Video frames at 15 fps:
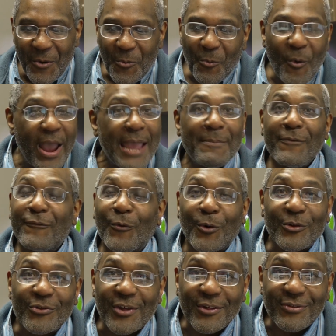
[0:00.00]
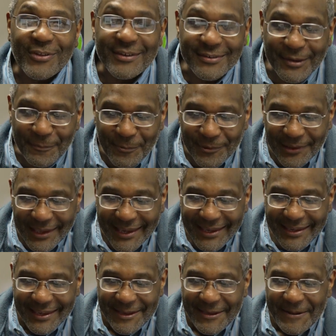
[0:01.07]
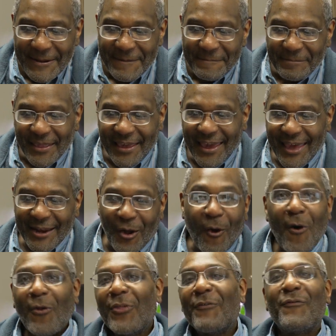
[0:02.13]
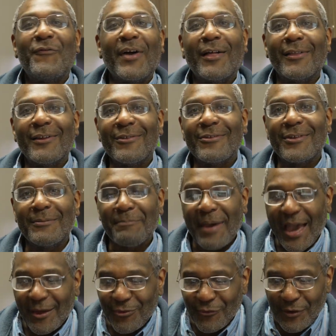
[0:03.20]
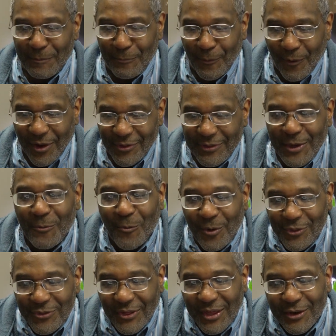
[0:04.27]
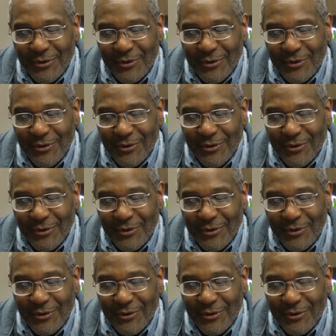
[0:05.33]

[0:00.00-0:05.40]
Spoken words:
way before Justin Timberlake and all the fellas and Backstreet Boys, it was